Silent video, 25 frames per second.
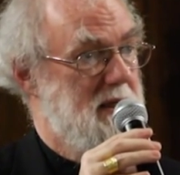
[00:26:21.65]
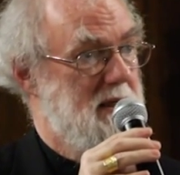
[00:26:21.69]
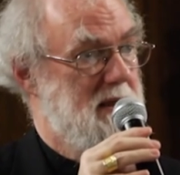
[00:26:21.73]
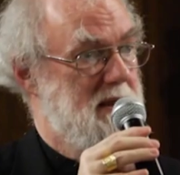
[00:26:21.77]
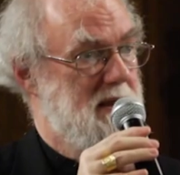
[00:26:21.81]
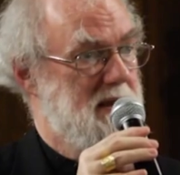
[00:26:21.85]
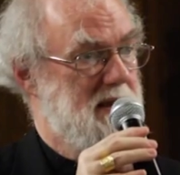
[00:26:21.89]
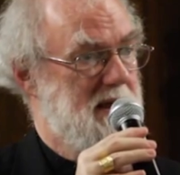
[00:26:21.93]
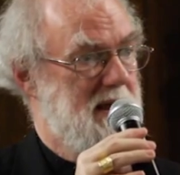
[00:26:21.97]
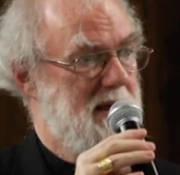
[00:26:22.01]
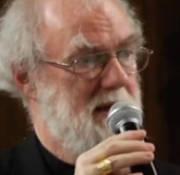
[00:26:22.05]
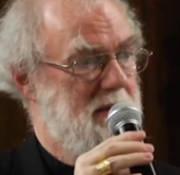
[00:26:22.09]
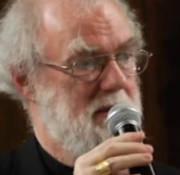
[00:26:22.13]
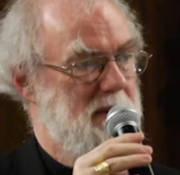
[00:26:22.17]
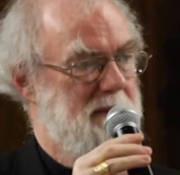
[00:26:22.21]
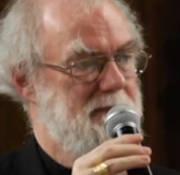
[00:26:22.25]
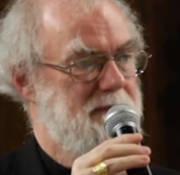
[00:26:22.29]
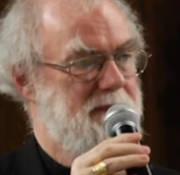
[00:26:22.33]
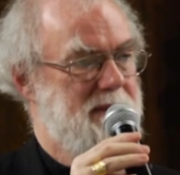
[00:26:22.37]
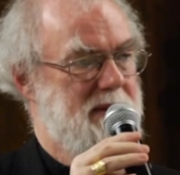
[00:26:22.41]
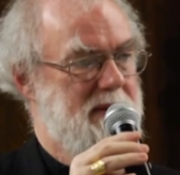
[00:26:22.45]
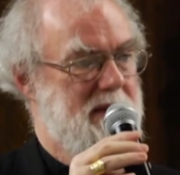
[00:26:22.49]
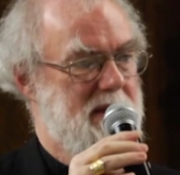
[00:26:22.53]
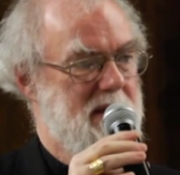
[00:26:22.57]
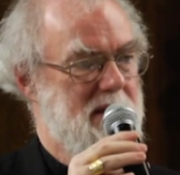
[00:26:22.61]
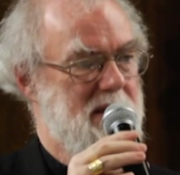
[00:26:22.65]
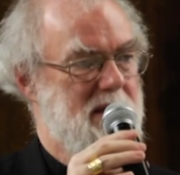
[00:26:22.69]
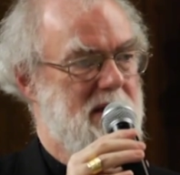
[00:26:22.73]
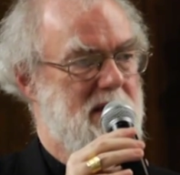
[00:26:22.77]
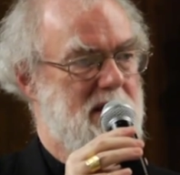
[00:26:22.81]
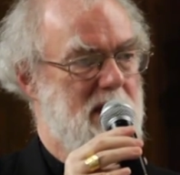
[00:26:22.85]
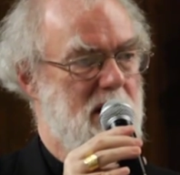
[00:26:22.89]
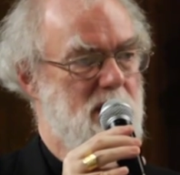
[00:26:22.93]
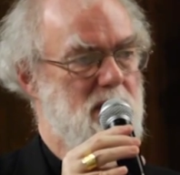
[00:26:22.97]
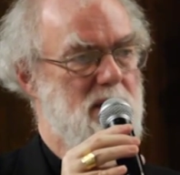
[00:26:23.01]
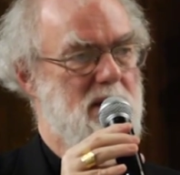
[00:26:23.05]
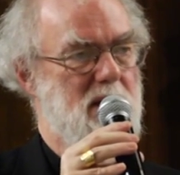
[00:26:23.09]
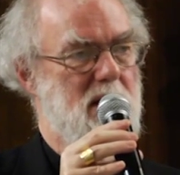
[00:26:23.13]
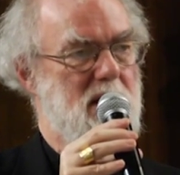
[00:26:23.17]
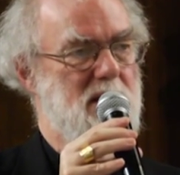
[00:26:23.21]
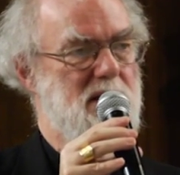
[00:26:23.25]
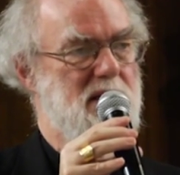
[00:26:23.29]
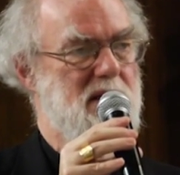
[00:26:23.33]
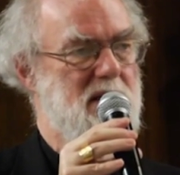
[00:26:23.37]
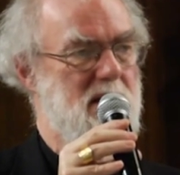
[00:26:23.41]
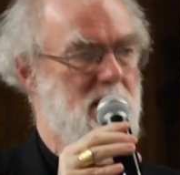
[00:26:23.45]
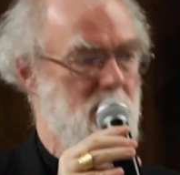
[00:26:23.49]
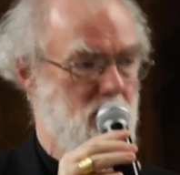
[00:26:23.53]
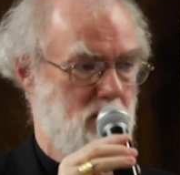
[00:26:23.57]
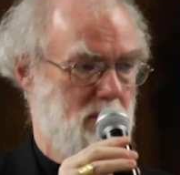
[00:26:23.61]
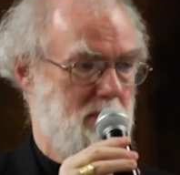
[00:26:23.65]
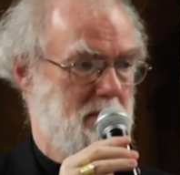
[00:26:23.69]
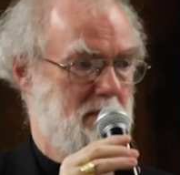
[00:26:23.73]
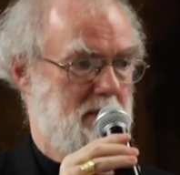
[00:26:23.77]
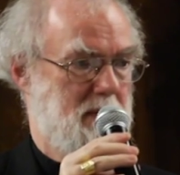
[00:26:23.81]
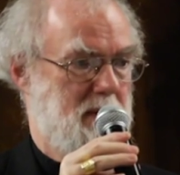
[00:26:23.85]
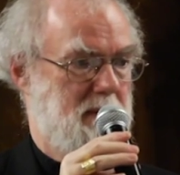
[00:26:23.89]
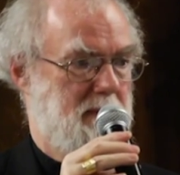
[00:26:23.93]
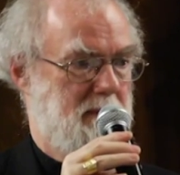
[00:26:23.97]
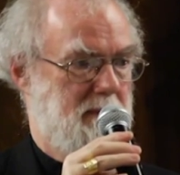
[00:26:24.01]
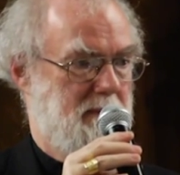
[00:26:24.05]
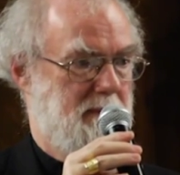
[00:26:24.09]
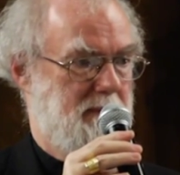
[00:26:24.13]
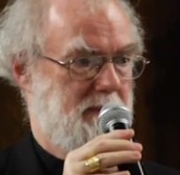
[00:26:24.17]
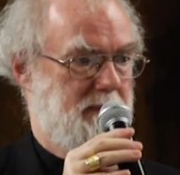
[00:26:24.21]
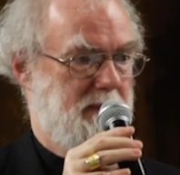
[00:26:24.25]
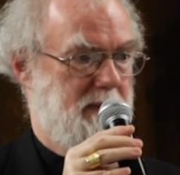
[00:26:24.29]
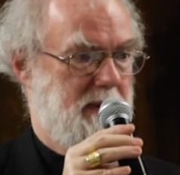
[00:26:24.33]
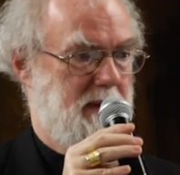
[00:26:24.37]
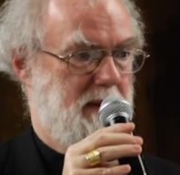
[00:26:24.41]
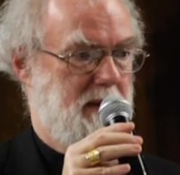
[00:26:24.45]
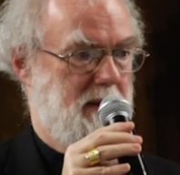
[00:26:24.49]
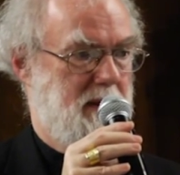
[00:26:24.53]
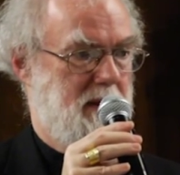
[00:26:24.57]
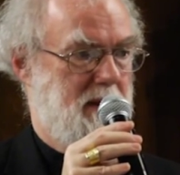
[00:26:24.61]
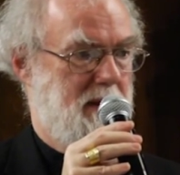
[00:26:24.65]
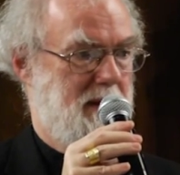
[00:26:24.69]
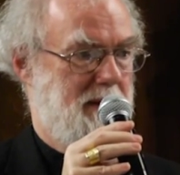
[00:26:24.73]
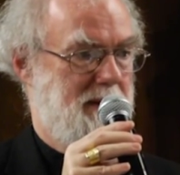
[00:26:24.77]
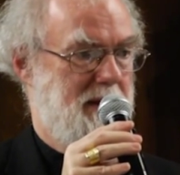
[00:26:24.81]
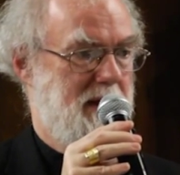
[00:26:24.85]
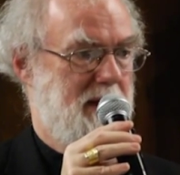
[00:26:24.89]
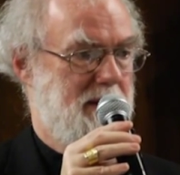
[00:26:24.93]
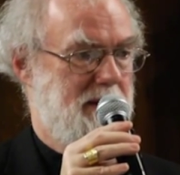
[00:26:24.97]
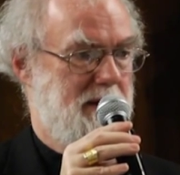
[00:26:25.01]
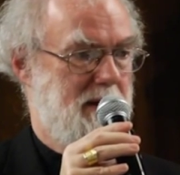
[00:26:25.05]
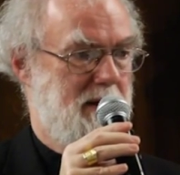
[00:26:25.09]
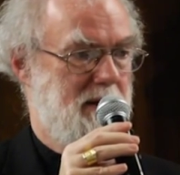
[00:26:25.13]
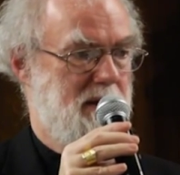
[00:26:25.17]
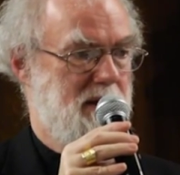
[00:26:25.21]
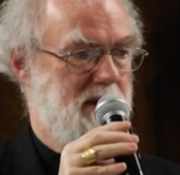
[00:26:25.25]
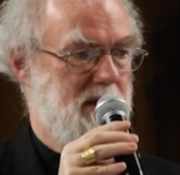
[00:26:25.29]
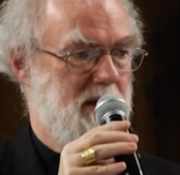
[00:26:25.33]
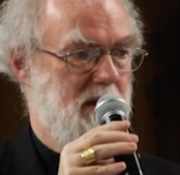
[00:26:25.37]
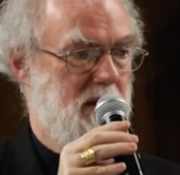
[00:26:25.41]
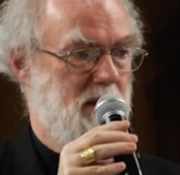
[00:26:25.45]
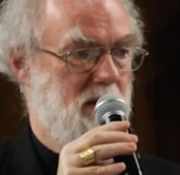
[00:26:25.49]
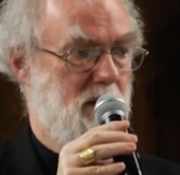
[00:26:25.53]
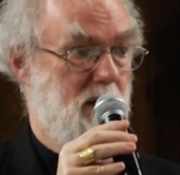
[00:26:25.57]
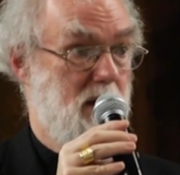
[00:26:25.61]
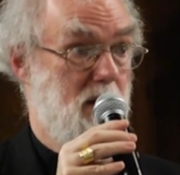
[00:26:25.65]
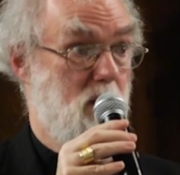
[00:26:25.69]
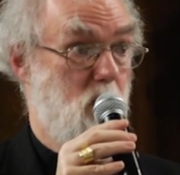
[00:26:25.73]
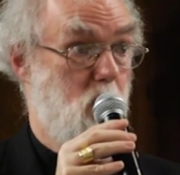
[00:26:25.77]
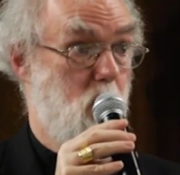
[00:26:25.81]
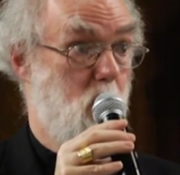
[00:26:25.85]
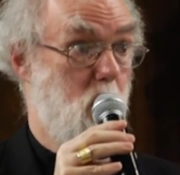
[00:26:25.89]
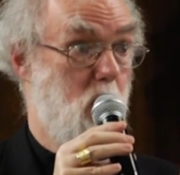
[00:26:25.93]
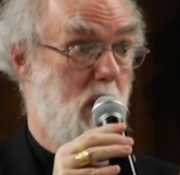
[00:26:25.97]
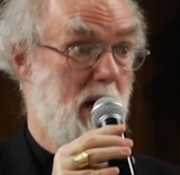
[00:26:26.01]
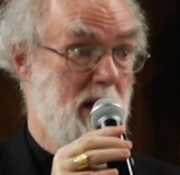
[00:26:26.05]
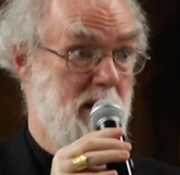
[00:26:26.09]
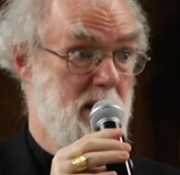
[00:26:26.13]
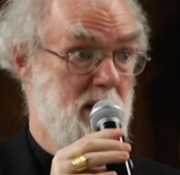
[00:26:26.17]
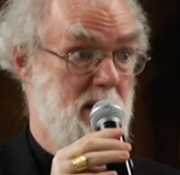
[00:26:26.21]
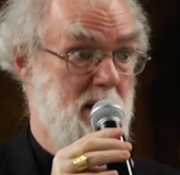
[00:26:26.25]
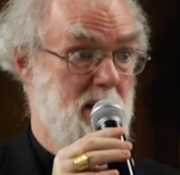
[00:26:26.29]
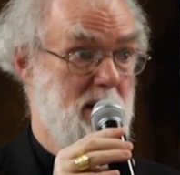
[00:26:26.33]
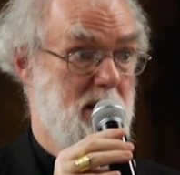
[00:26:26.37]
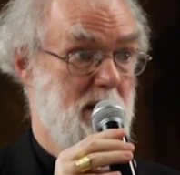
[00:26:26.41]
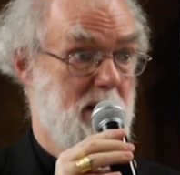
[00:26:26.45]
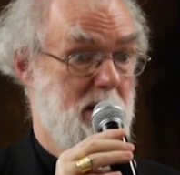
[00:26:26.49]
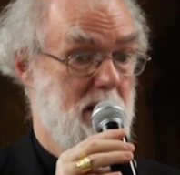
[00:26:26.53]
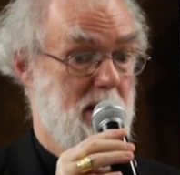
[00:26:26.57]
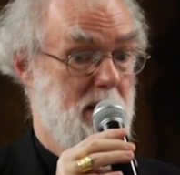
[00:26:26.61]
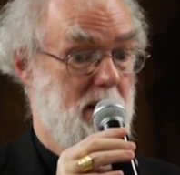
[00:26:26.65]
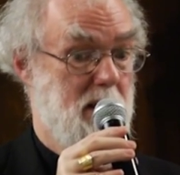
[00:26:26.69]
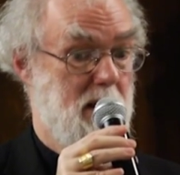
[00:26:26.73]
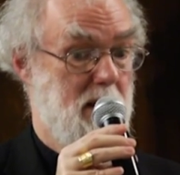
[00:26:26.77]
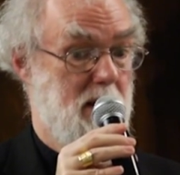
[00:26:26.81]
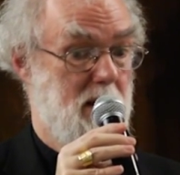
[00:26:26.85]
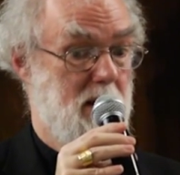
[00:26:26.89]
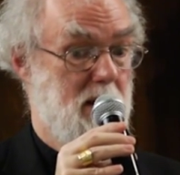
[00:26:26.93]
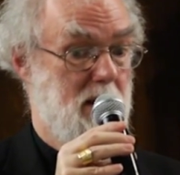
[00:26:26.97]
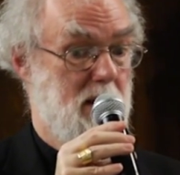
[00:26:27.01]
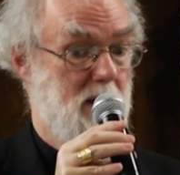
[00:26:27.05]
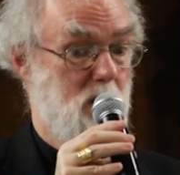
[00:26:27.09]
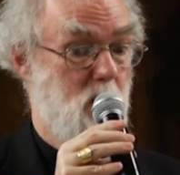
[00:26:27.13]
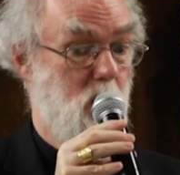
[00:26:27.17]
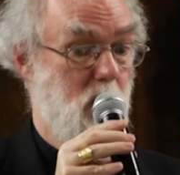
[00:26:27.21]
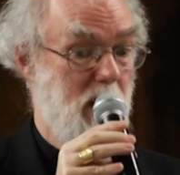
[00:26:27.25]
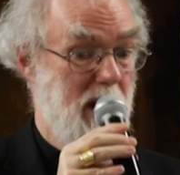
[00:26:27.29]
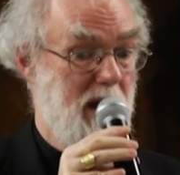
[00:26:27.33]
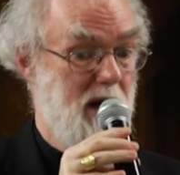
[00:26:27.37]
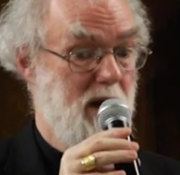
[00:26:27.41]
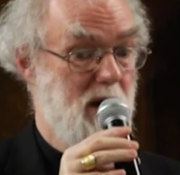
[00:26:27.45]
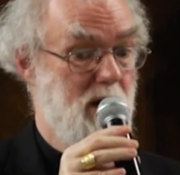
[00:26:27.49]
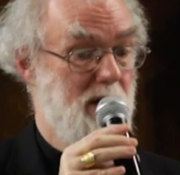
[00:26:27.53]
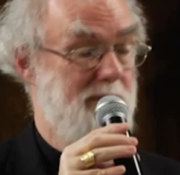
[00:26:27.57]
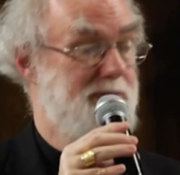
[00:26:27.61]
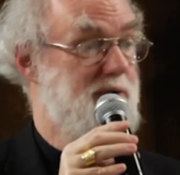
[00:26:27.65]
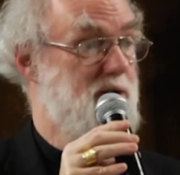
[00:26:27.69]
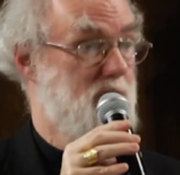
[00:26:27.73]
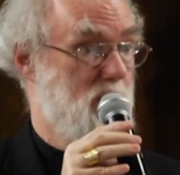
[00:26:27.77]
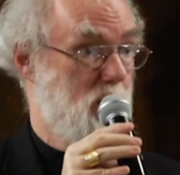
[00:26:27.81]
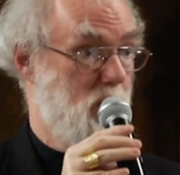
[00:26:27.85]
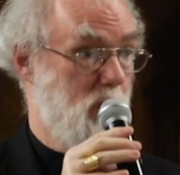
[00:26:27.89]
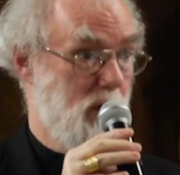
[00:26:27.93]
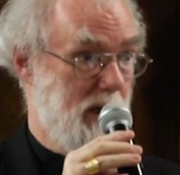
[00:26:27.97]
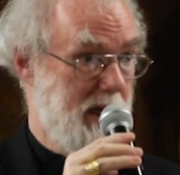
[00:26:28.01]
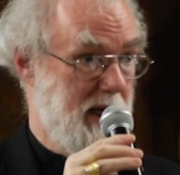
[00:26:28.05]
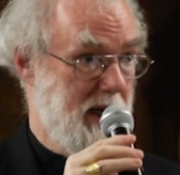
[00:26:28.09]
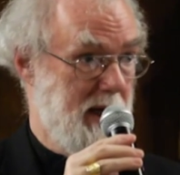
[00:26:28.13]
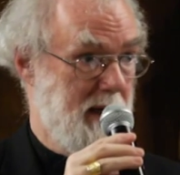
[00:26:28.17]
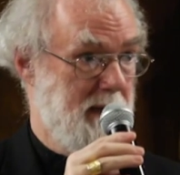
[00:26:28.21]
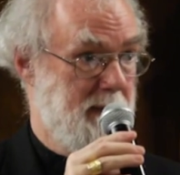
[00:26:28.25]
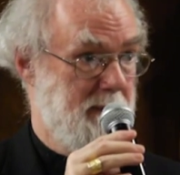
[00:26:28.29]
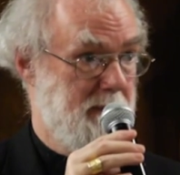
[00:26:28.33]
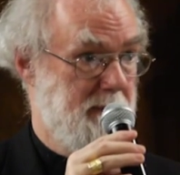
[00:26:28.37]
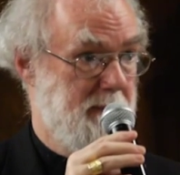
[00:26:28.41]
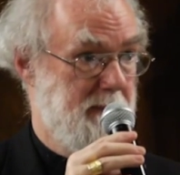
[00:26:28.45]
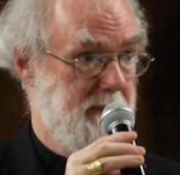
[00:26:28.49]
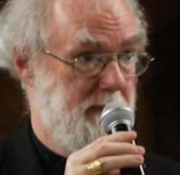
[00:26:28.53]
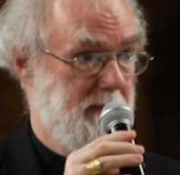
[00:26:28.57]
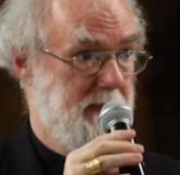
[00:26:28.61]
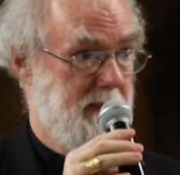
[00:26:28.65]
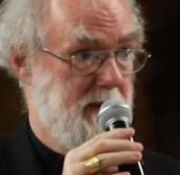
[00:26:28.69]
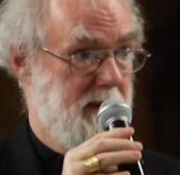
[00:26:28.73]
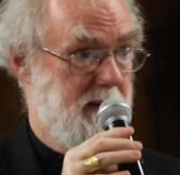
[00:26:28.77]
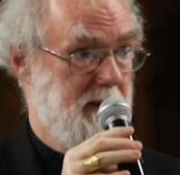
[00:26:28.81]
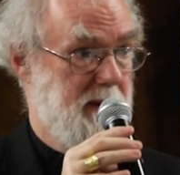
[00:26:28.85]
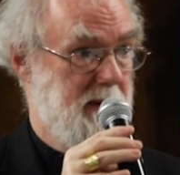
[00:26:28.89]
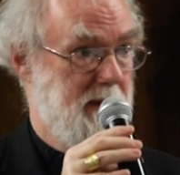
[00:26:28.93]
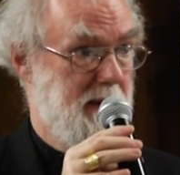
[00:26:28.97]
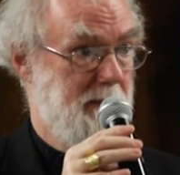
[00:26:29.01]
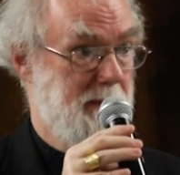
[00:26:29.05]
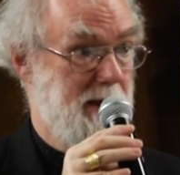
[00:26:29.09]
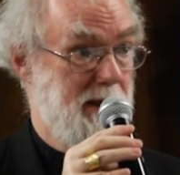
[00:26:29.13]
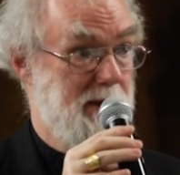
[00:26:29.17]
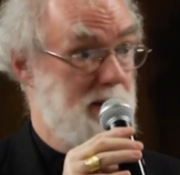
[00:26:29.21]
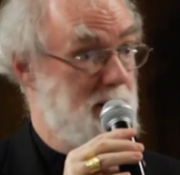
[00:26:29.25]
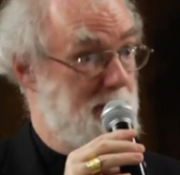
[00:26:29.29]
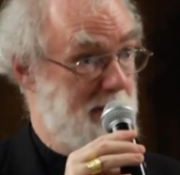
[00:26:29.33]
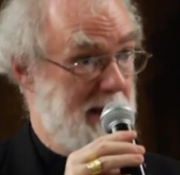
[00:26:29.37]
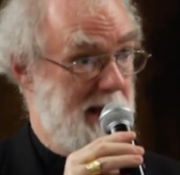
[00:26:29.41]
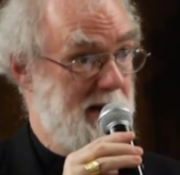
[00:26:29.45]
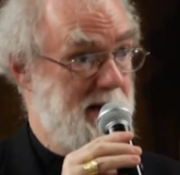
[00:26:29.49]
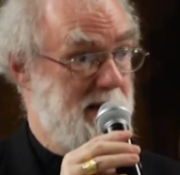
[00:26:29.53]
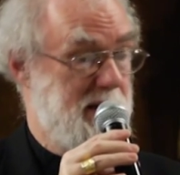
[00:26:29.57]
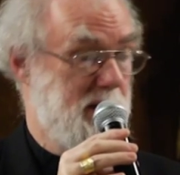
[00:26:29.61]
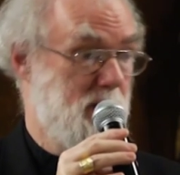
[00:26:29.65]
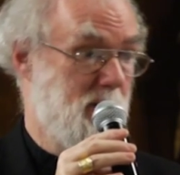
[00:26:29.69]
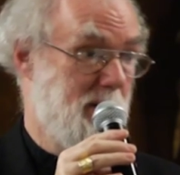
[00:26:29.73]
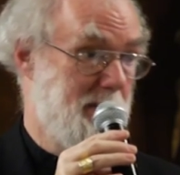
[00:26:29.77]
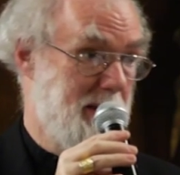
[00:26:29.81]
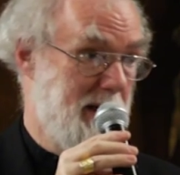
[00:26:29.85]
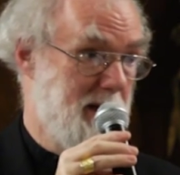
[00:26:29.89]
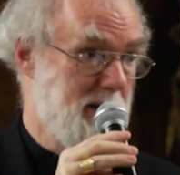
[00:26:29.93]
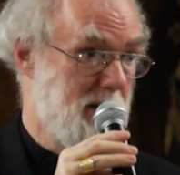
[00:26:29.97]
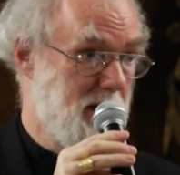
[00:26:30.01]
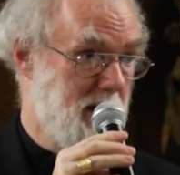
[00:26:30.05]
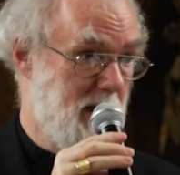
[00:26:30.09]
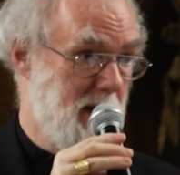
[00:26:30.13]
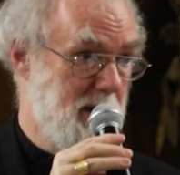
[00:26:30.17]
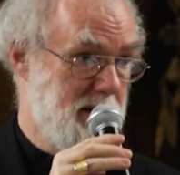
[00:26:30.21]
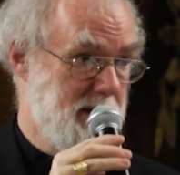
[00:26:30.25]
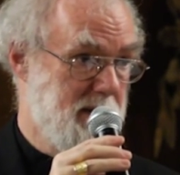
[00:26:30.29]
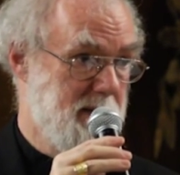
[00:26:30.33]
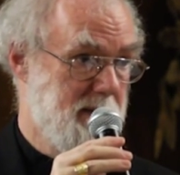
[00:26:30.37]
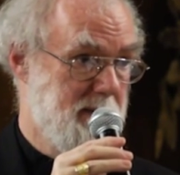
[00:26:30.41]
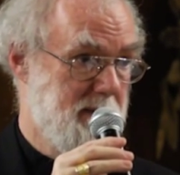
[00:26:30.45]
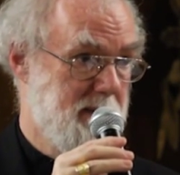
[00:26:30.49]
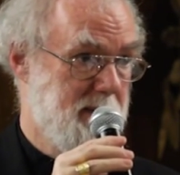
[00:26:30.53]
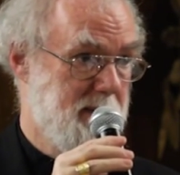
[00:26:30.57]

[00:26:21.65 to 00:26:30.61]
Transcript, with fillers: to say, well, just don't assume that there is only one way of talking about humanity or about God,